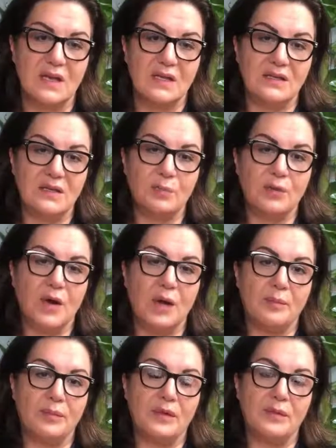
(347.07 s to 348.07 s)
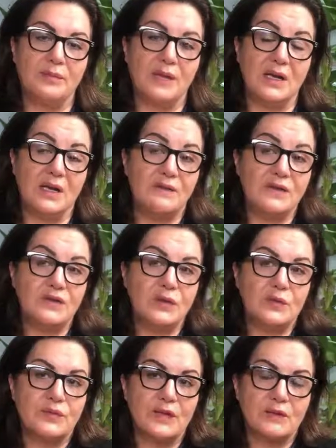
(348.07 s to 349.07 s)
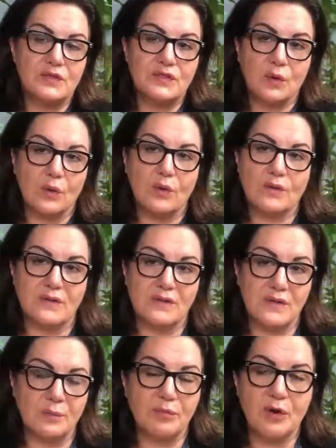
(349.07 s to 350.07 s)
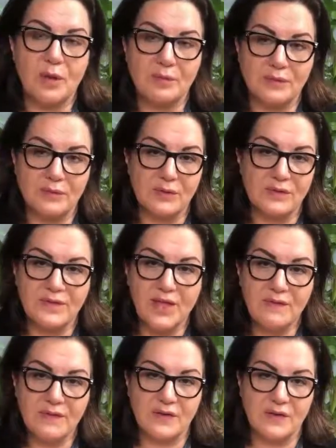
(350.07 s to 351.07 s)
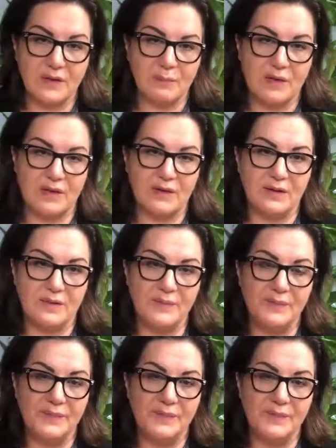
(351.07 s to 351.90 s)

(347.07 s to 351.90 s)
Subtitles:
and their problem, and even though they were told that their problem will never get better.